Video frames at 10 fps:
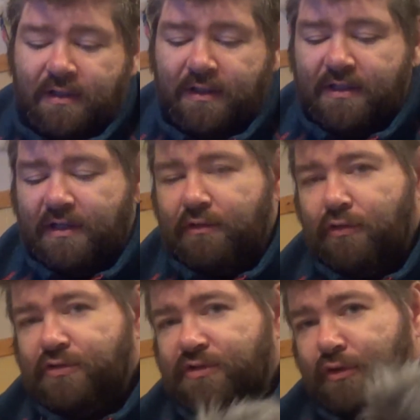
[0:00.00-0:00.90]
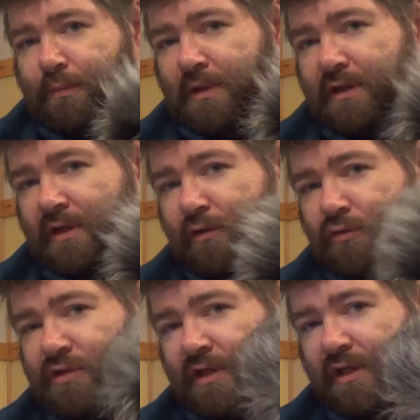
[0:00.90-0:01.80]
It kind of looks stupid, it kind of
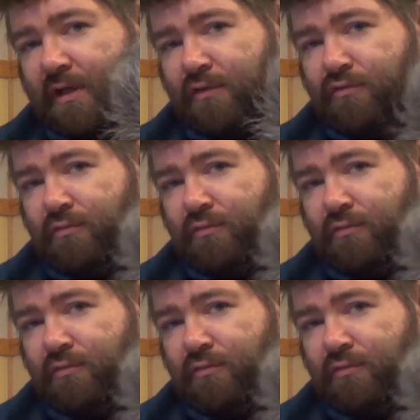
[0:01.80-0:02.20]
looks like a